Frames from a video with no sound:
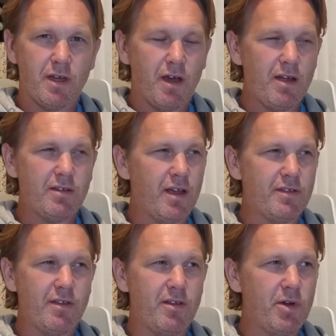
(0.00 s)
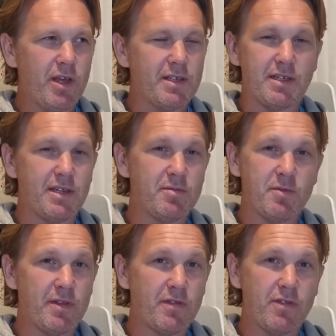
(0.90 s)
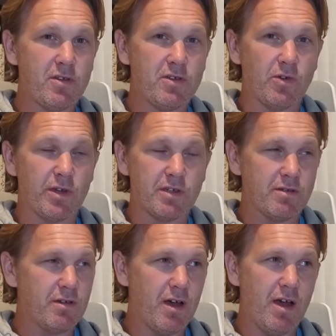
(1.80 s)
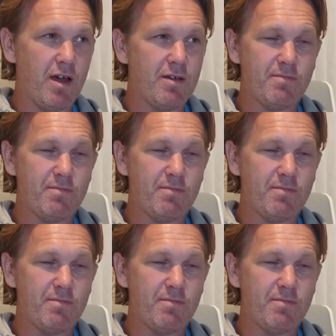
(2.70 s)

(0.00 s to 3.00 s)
I don't know what it is. He seems to be the third choice. I